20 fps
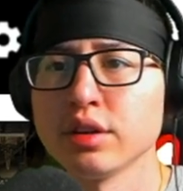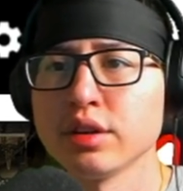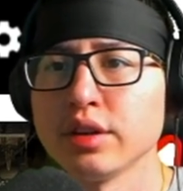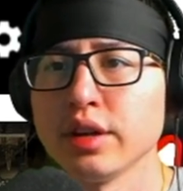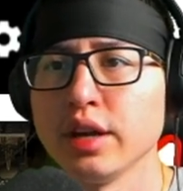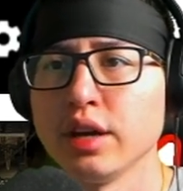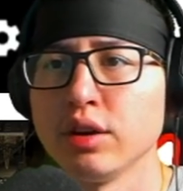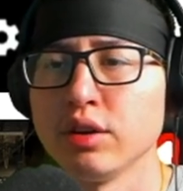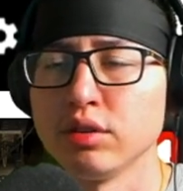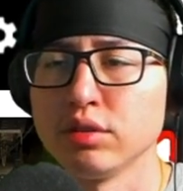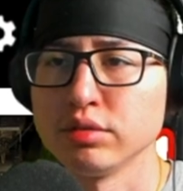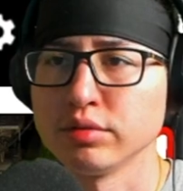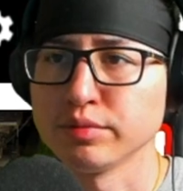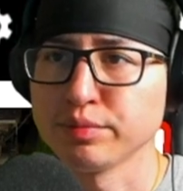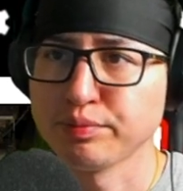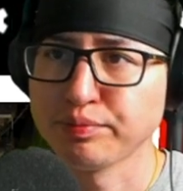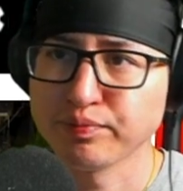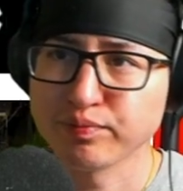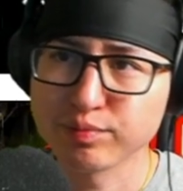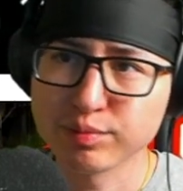Now,
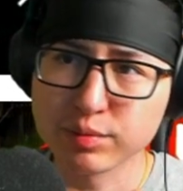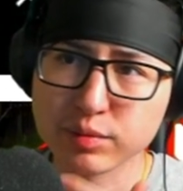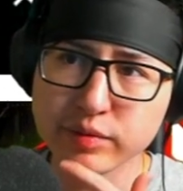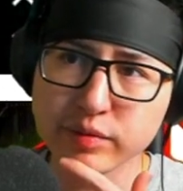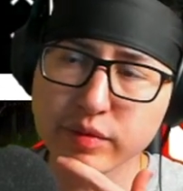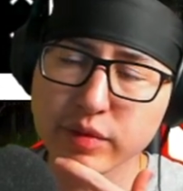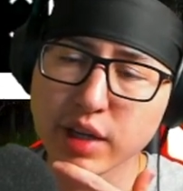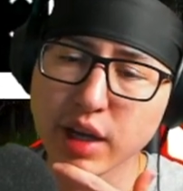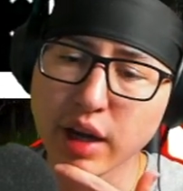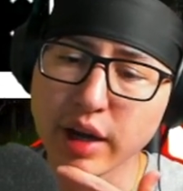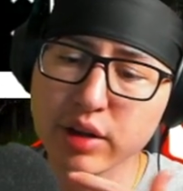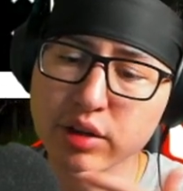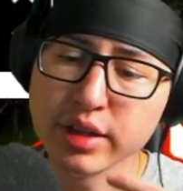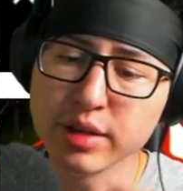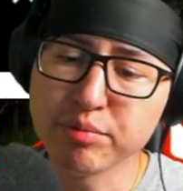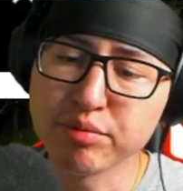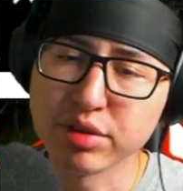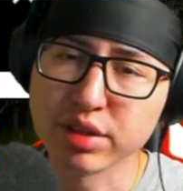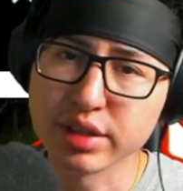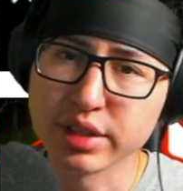I only
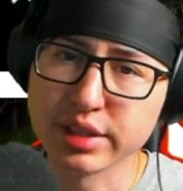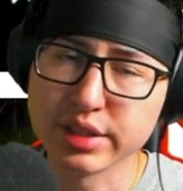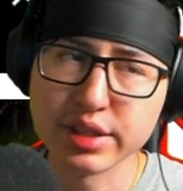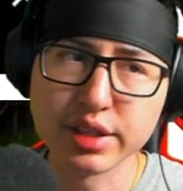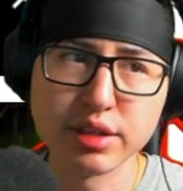put this